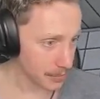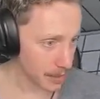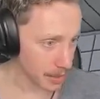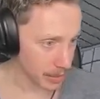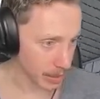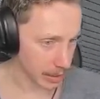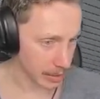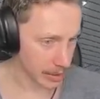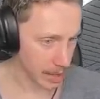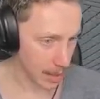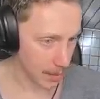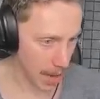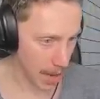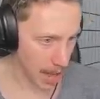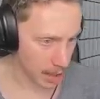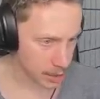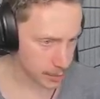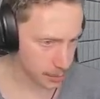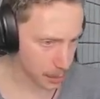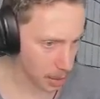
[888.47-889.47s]
Okay, camera
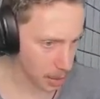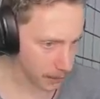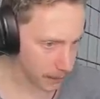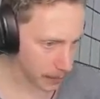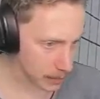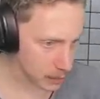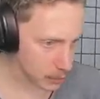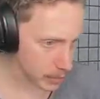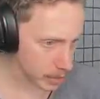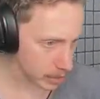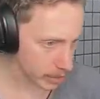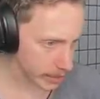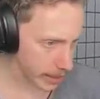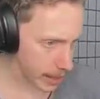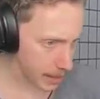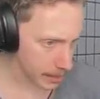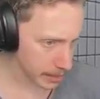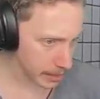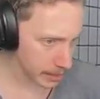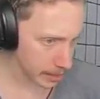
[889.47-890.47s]
hatch, perfect. We got a
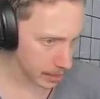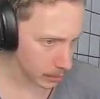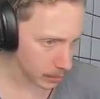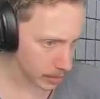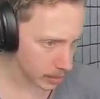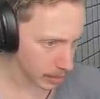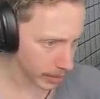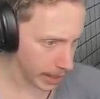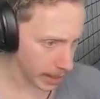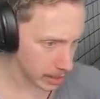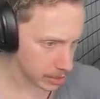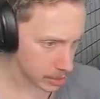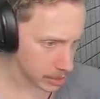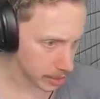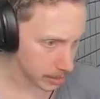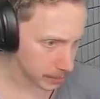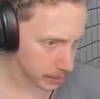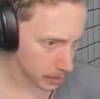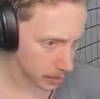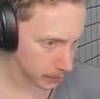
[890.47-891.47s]
camera here, we got a hatch
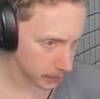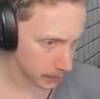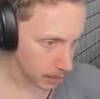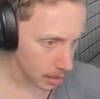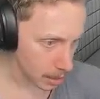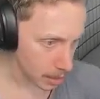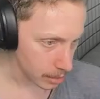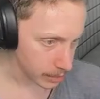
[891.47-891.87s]
here, perfect.